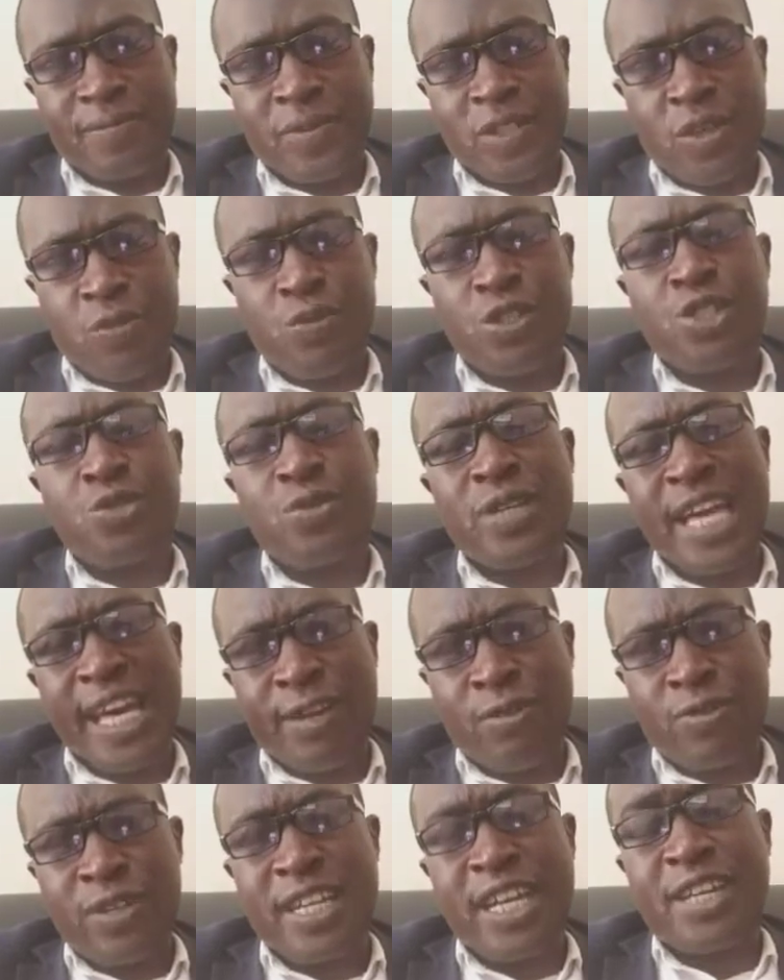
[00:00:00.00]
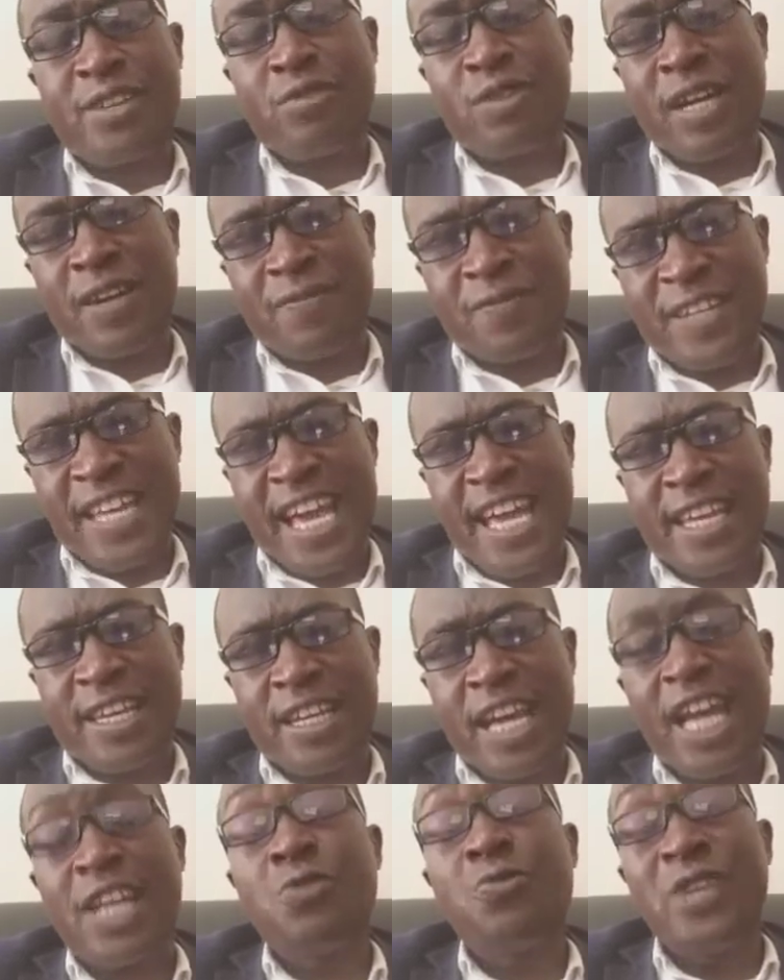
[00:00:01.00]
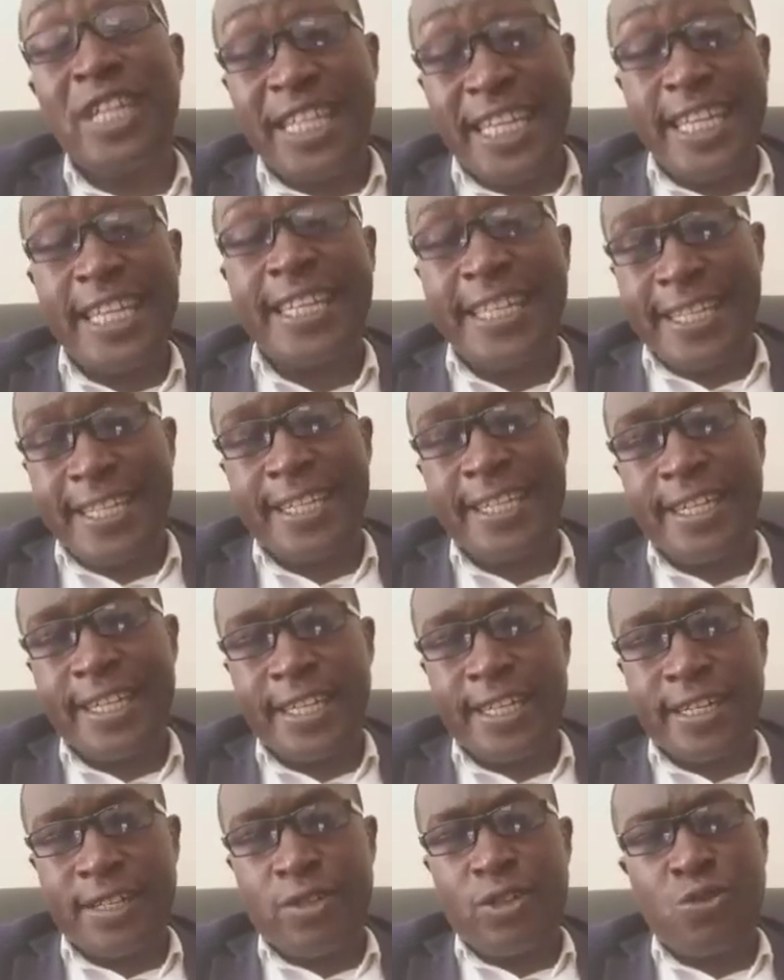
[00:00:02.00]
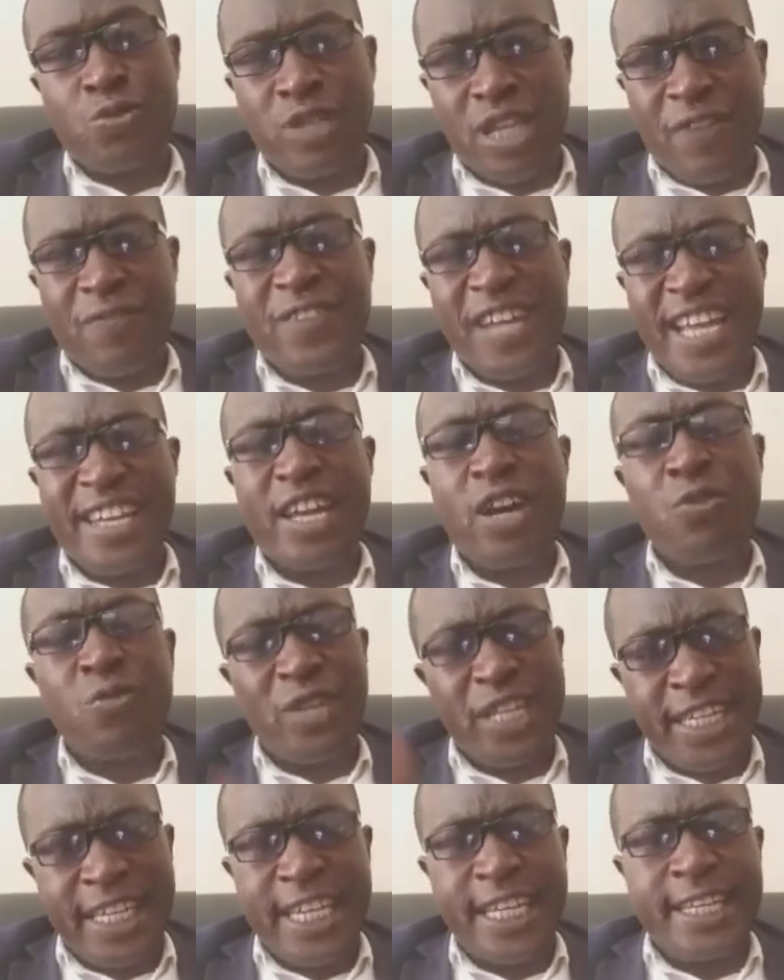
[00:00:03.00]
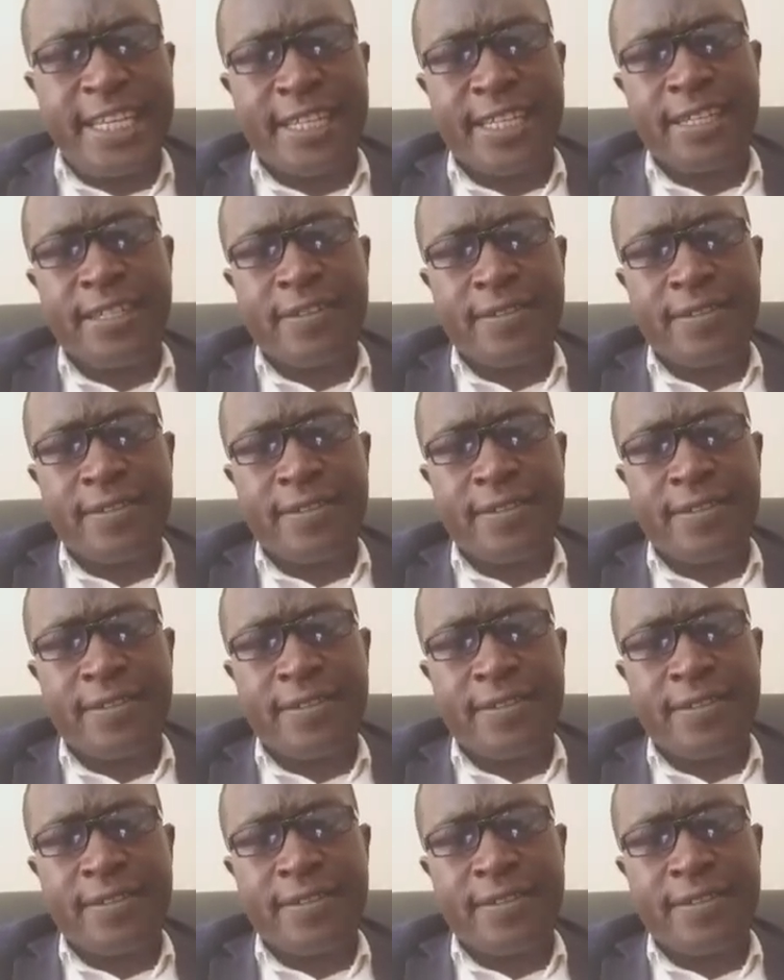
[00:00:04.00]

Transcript: which we agreed and we have done. And we did. Not we have done now, we did.